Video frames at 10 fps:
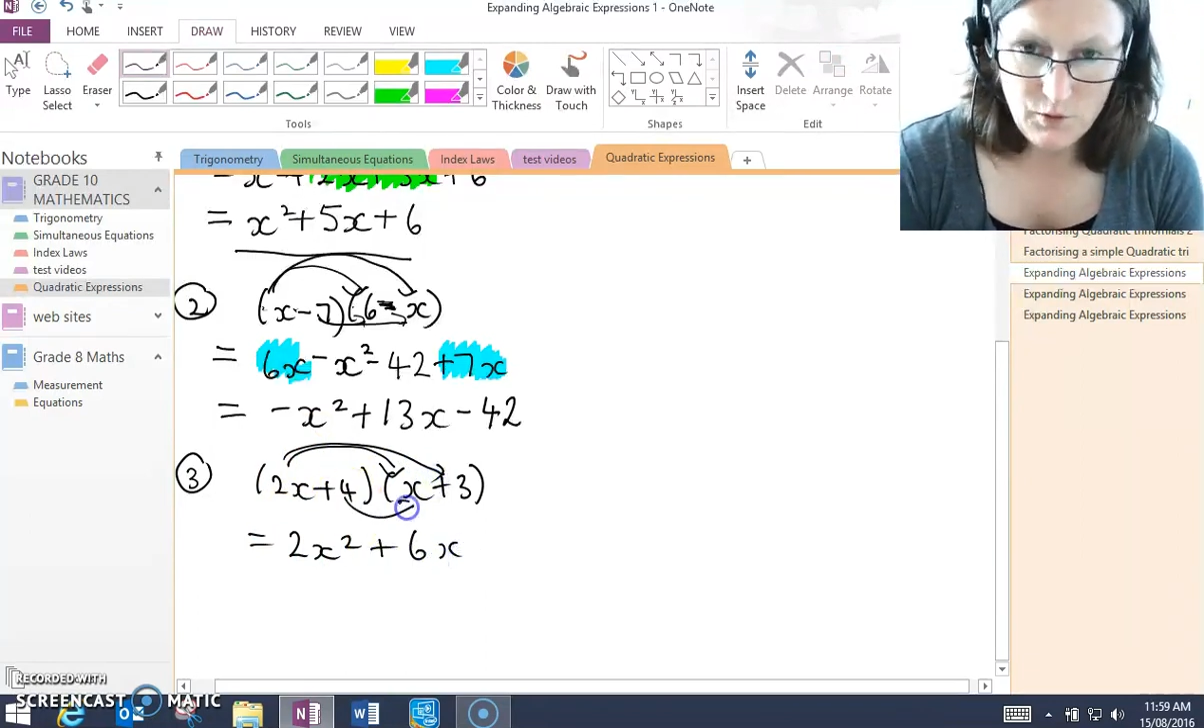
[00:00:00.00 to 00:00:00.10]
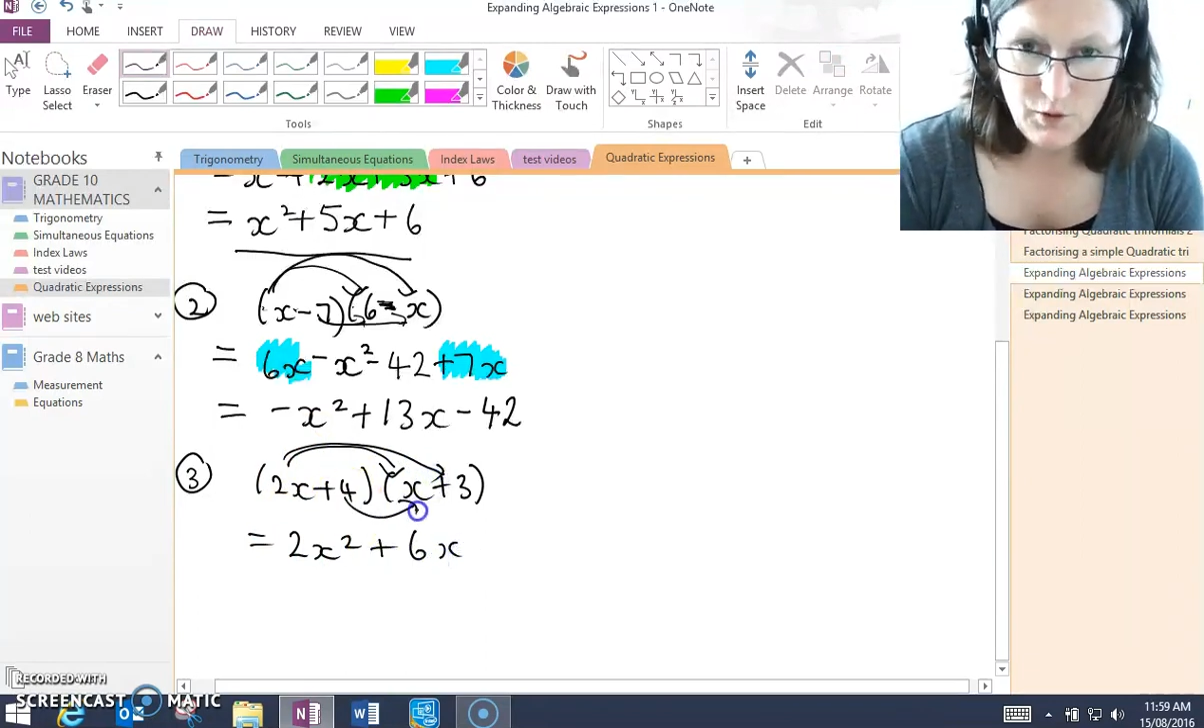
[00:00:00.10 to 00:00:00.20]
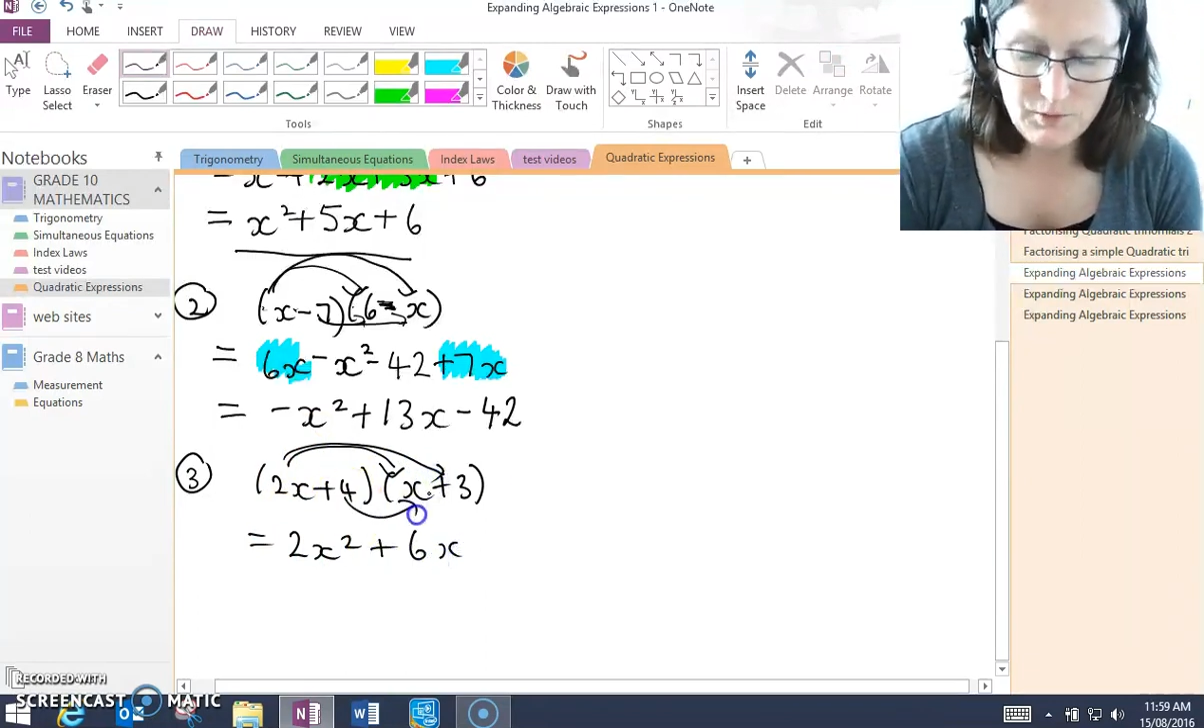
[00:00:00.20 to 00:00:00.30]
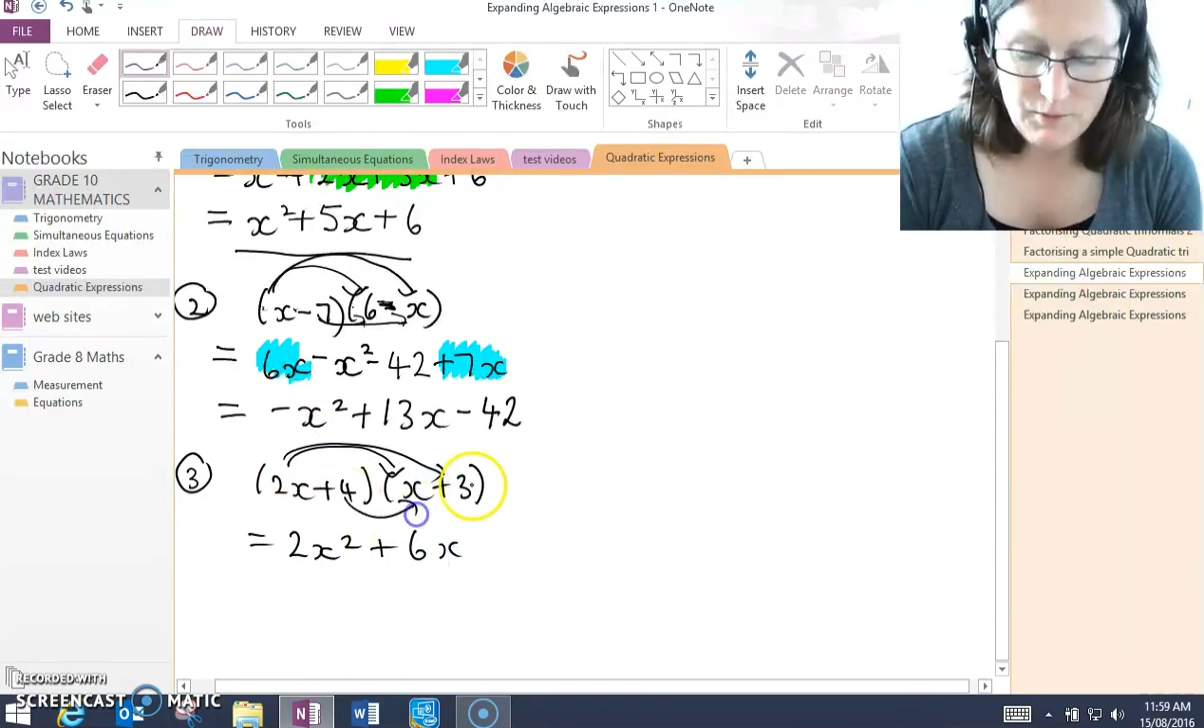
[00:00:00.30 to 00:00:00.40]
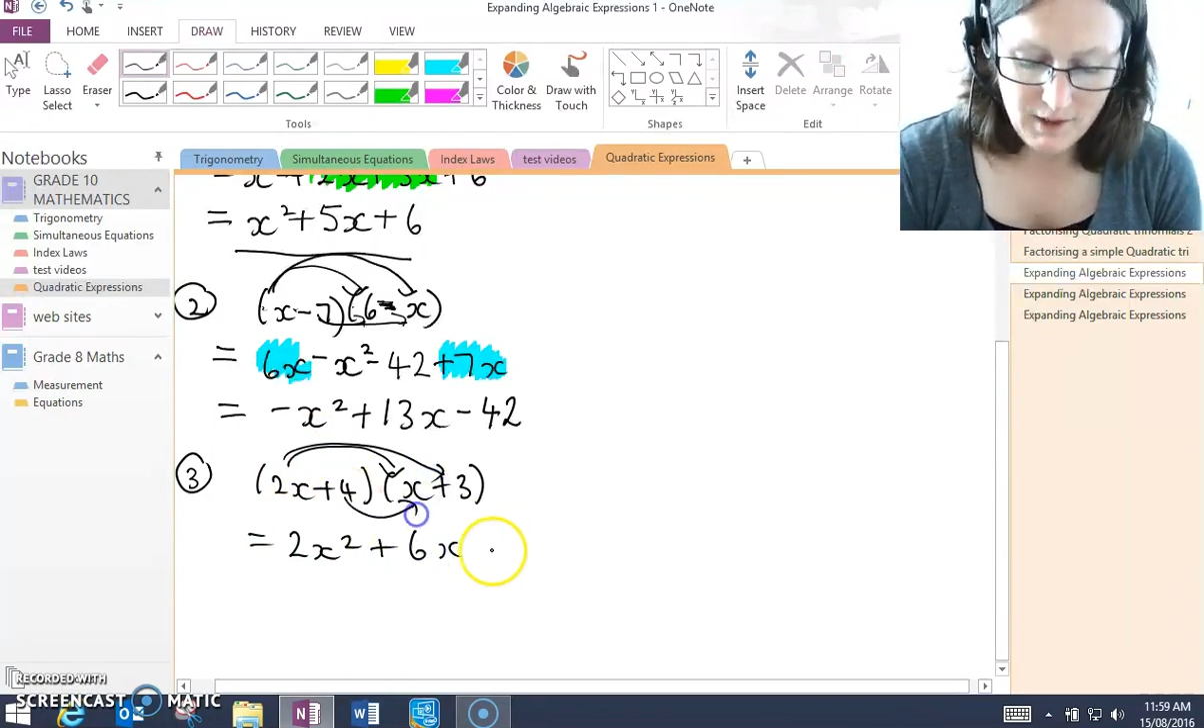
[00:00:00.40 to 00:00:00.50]

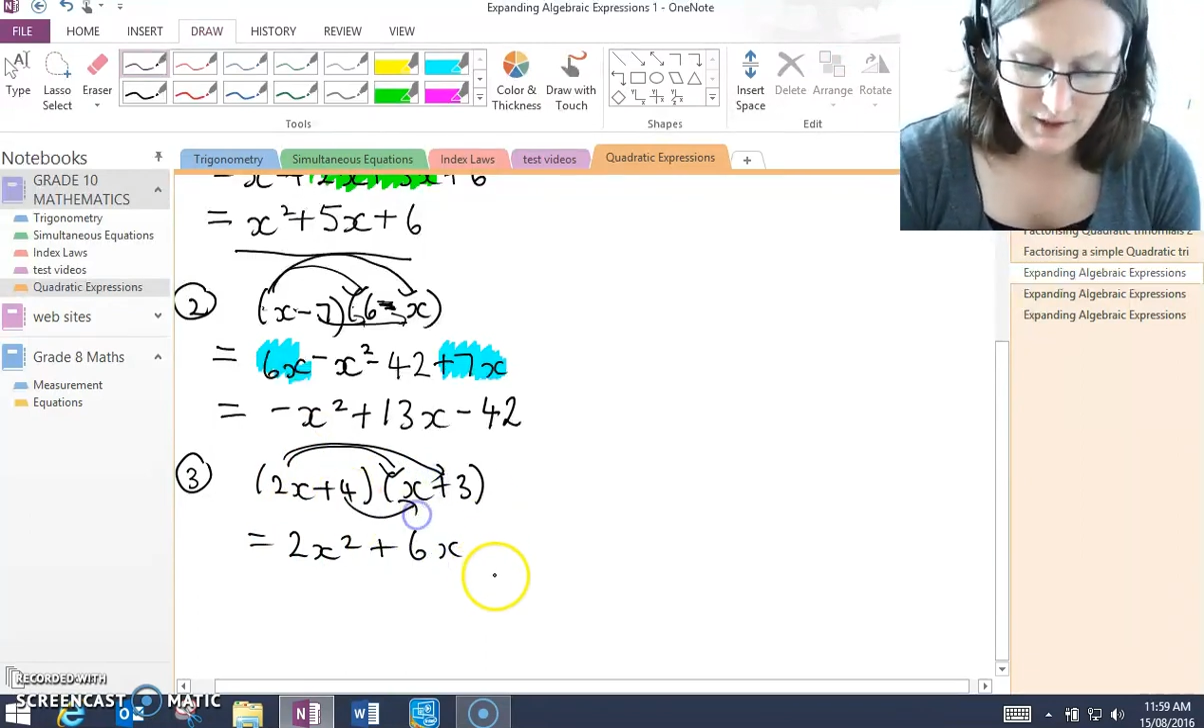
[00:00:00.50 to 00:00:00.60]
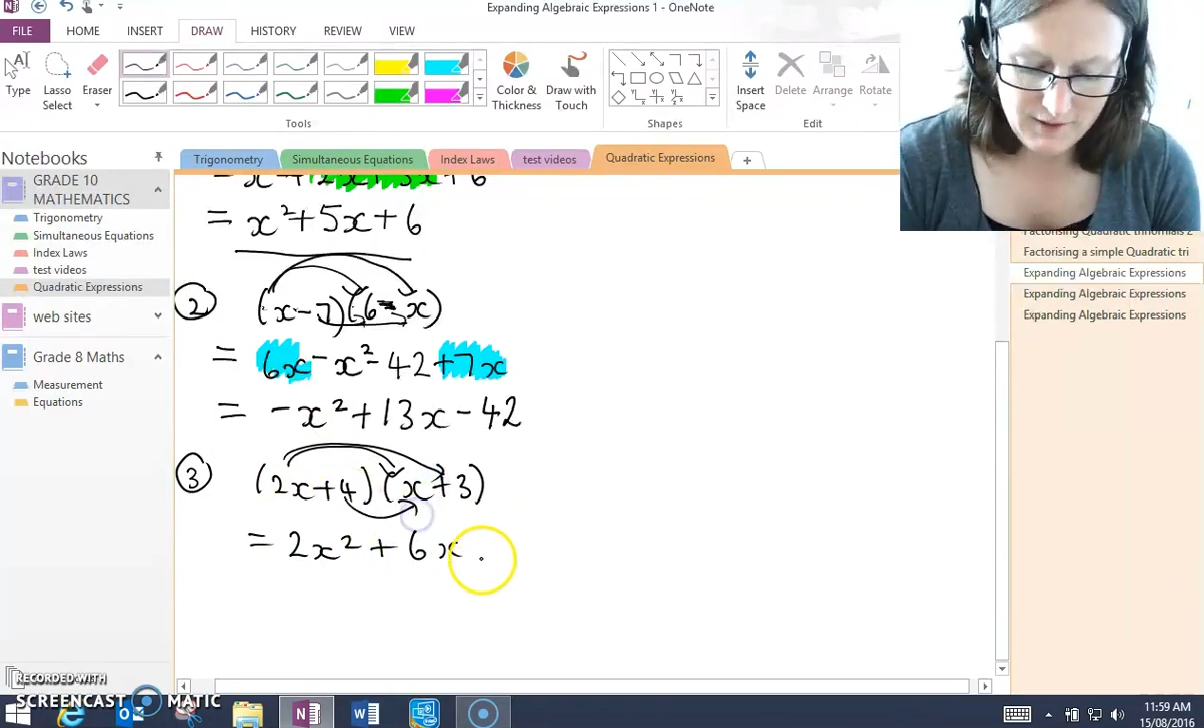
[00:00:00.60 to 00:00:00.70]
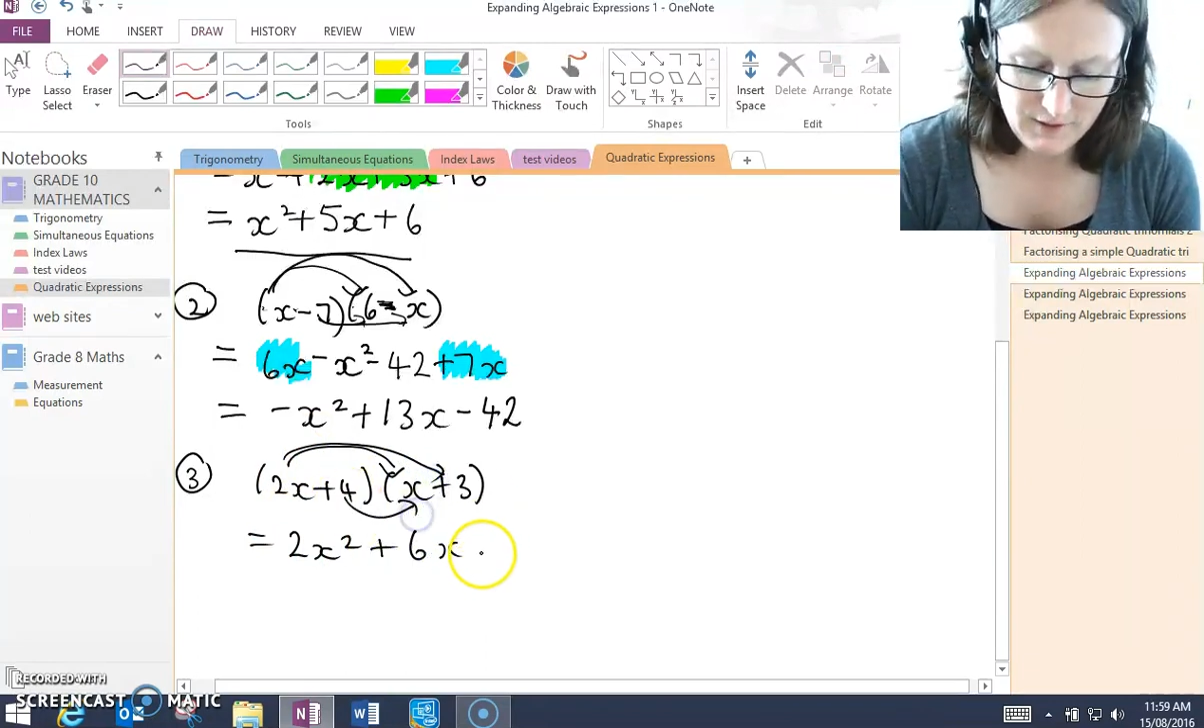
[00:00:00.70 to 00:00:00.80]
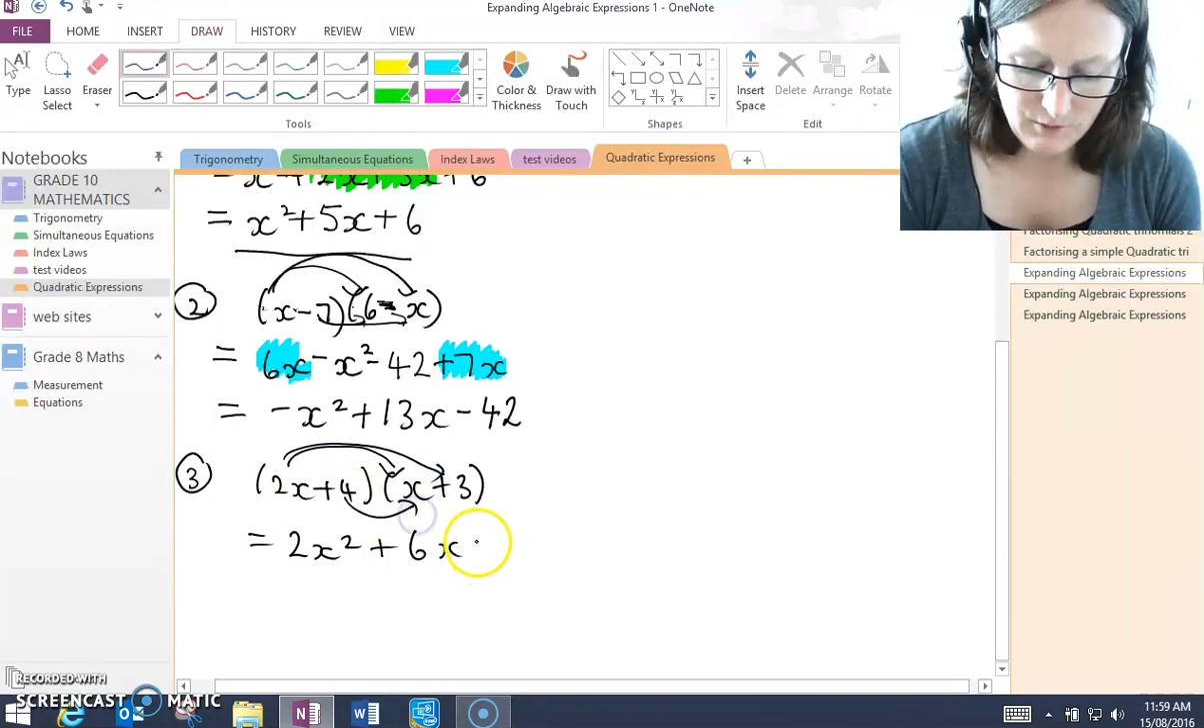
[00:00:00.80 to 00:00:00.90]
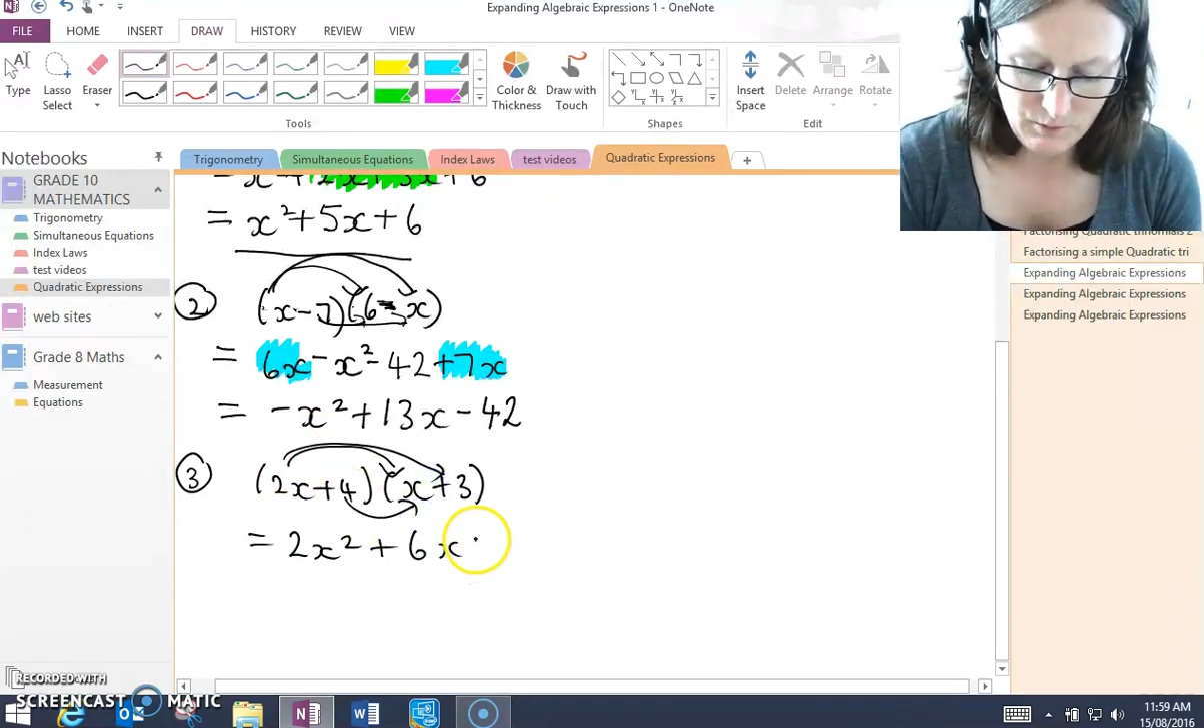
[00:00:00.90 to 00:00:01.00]
times
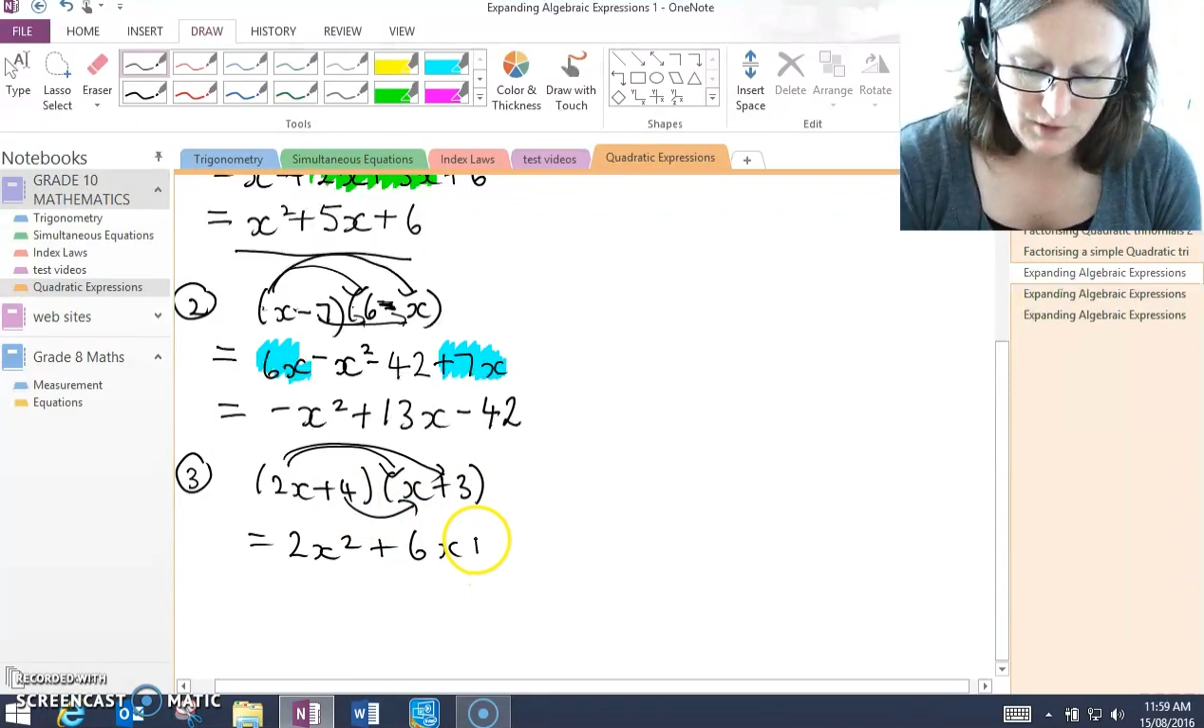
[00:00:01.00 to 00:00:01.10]
x,